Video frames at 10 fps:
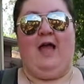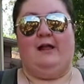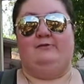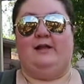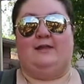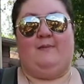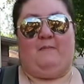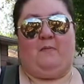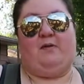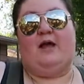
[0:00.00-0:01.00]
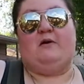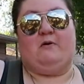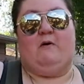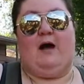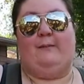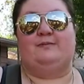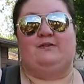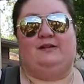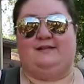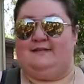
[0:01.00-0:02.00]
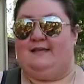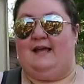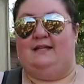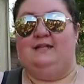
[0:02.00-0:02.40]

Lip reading: and you let the baby plant grow up so it doesn't get